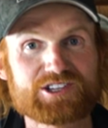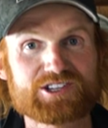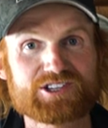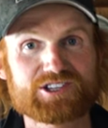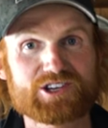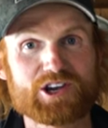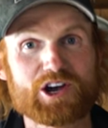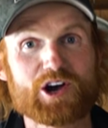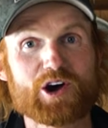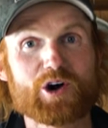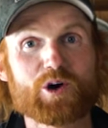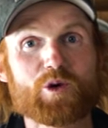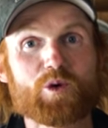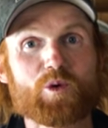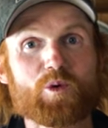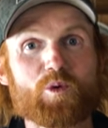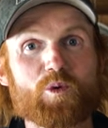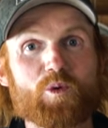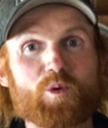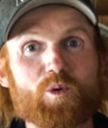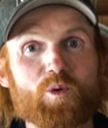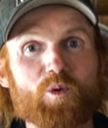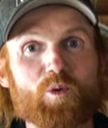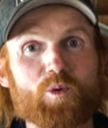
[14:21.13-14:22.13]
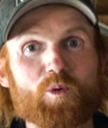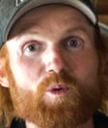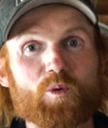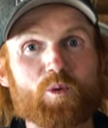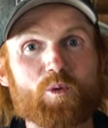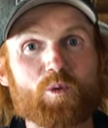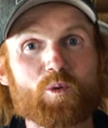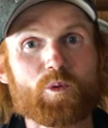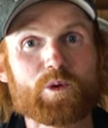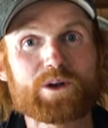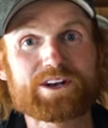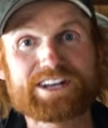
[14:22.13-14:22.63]
So
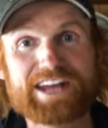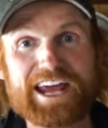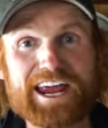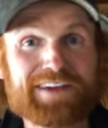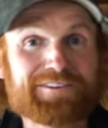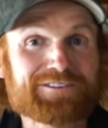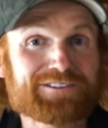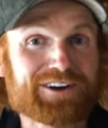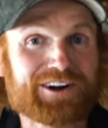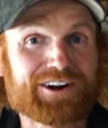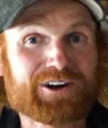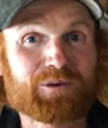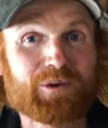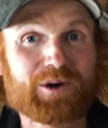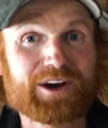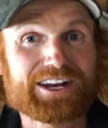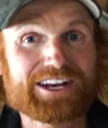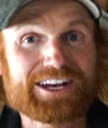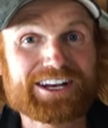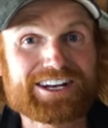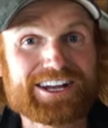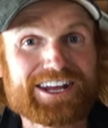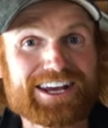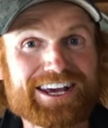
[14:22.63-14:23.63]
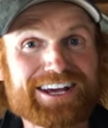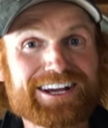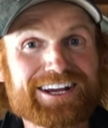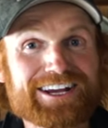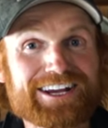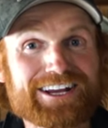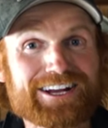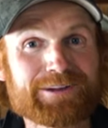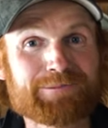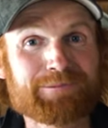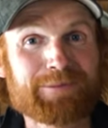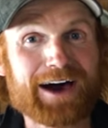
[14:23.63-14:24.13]
when Dave started wanting to dig
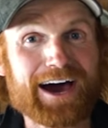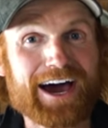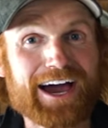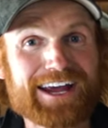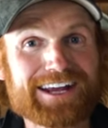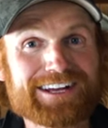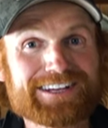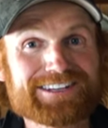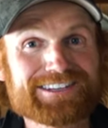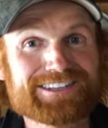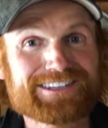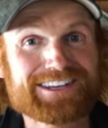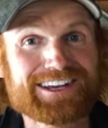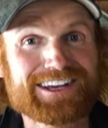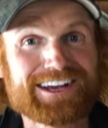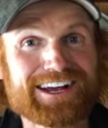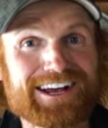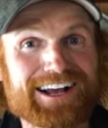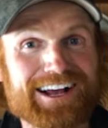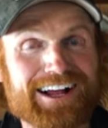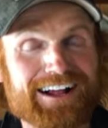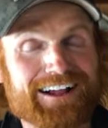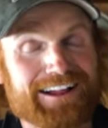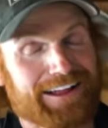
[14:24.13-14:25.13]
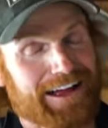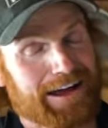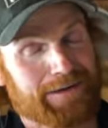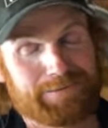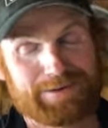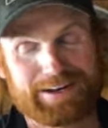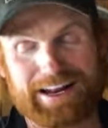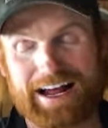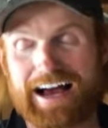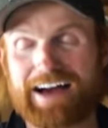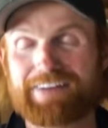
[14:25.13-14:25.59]
into mines, I mean,